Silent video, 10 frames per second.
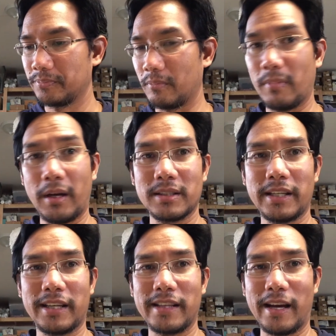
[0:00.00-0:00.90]
I
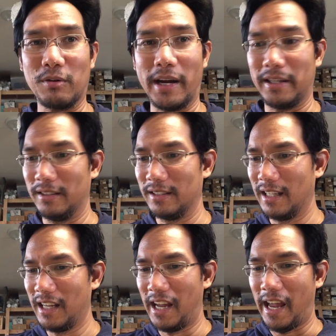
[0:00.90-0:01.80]
saying that right?
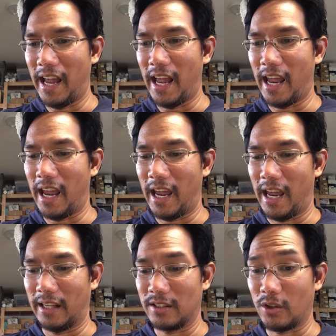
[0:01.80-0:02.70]

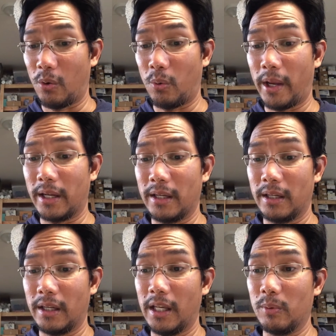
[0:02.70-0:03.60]
And so when
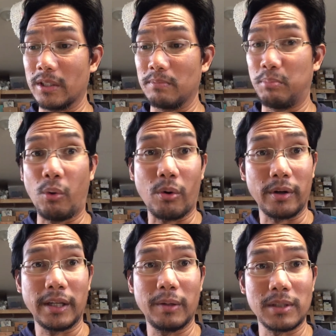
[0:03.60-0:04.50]
he was born,
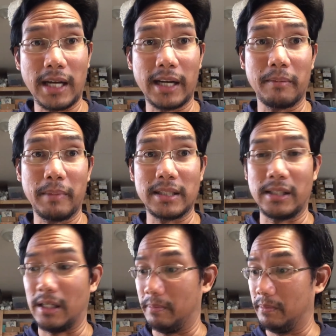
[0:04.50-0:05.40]
he was kind of messed
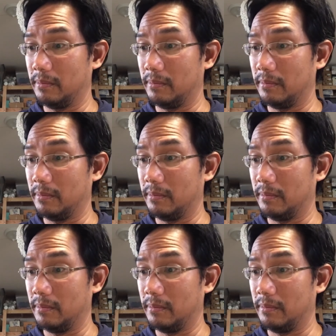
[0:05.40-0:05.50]
up.